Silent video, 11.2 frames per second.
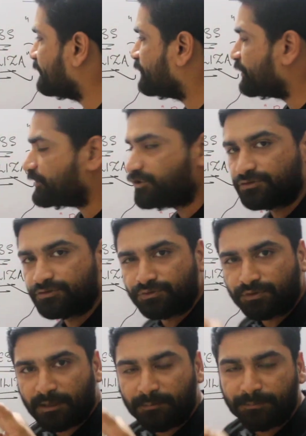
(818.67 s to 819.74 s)
the tissues
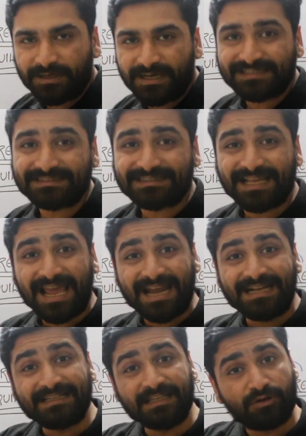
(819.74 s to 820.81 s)
to compress
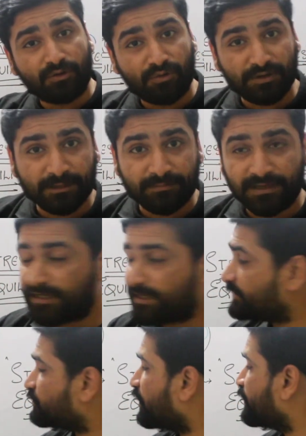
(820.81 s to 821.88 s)
at their own
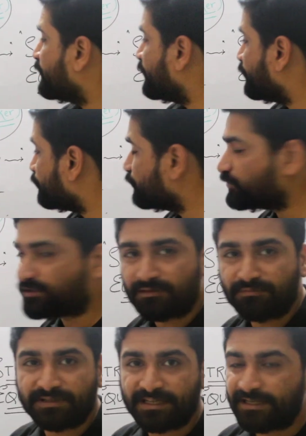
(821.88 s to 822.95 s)
ability, so I need to do
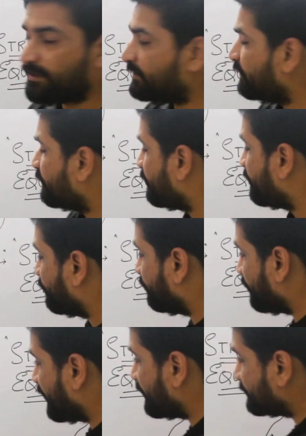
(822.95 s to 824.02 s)
something where